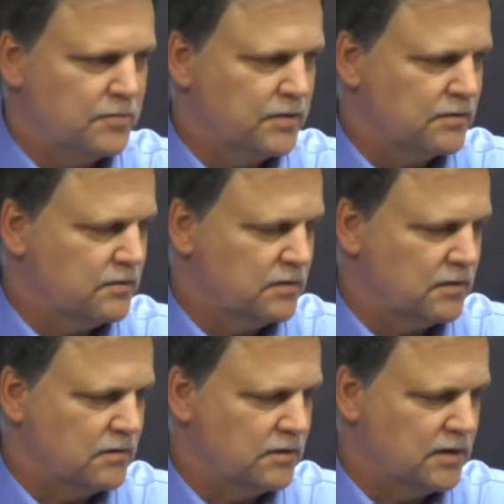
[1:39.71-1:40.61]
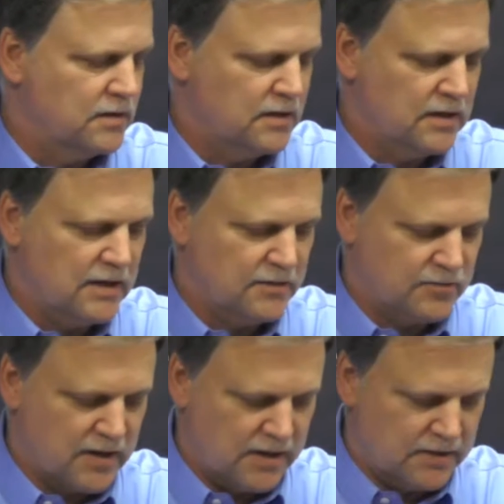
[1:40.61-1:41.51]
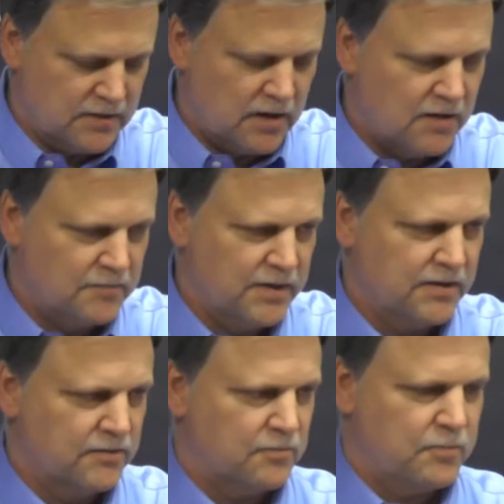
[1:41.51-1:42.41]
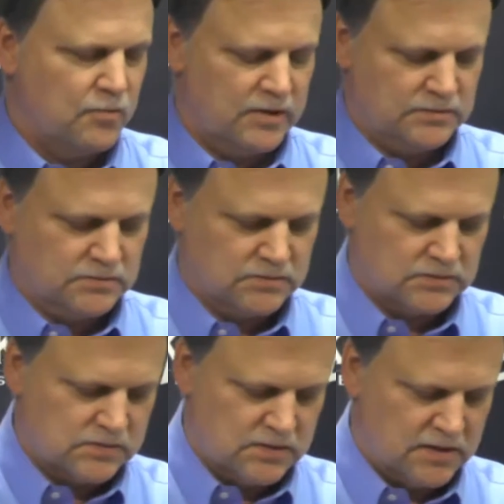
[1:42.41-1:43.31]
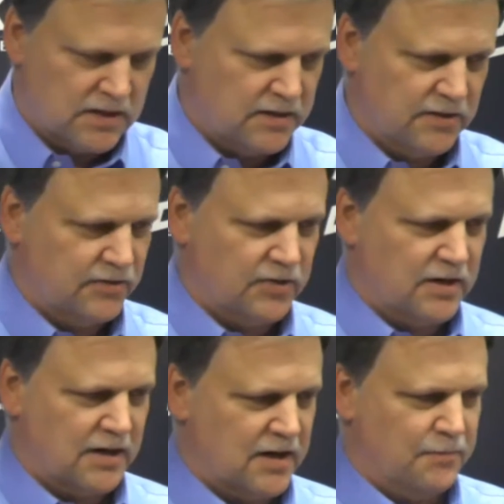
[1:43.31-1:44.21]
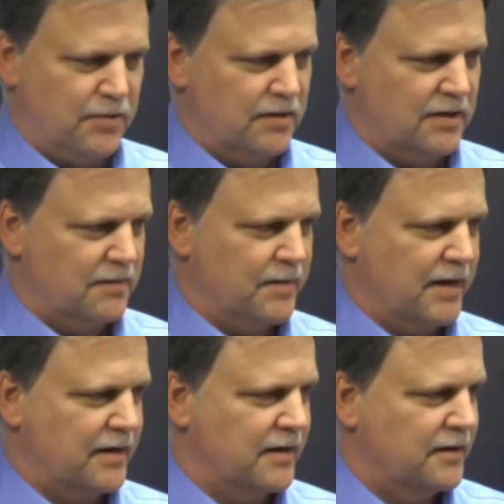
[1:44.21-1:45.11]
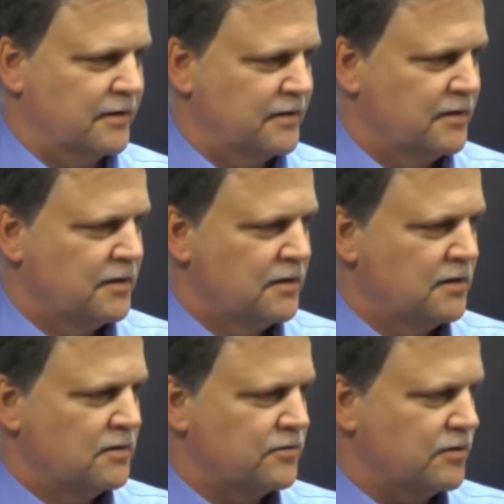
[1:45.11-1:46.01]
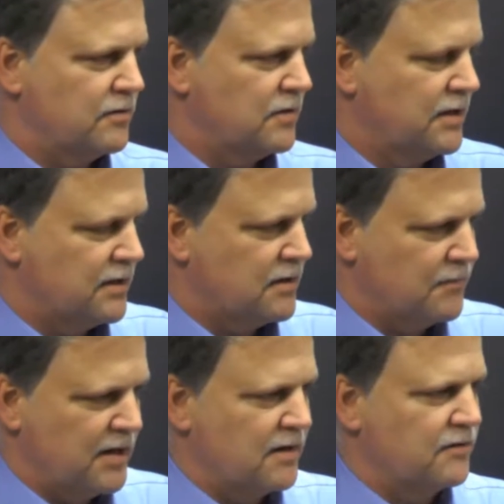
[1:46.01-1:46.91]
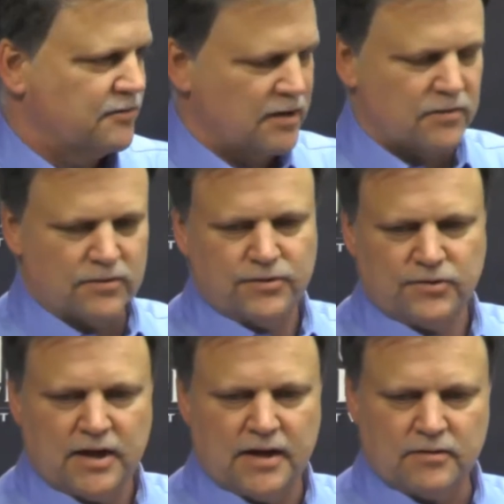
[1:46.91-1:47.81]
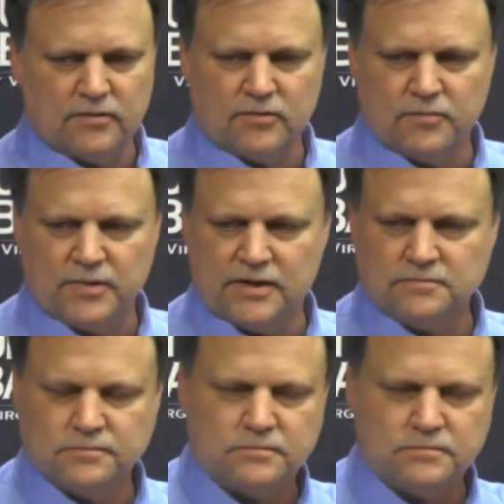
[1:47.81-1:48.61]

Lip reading: But, you know, and then I tried Dom there at the point. And then I just said, I got to put Linda back in. So Linda come down and settled us down a little bit.